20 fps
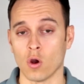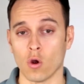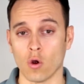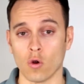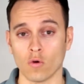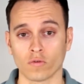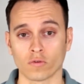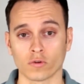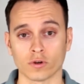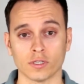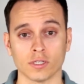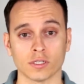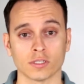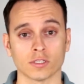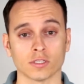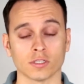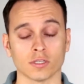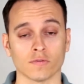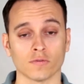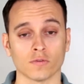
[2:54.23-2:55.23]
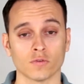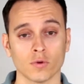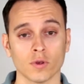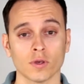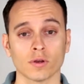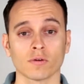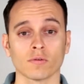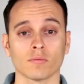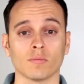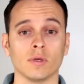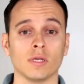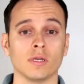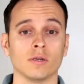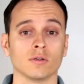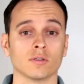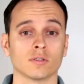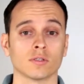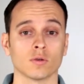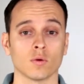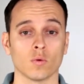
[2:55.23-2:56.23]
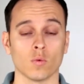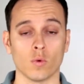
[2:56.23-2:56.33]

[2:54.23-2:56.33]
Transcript: over a distance of three hundred meters